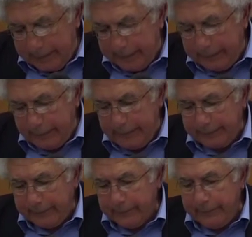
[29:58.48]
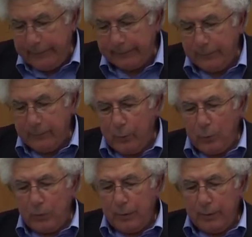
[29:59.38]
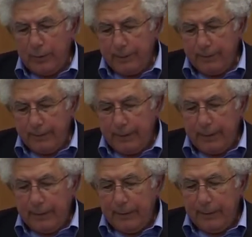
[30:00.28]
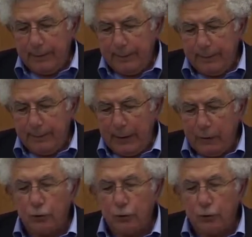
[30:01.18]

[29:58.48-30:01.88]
There is a recent book by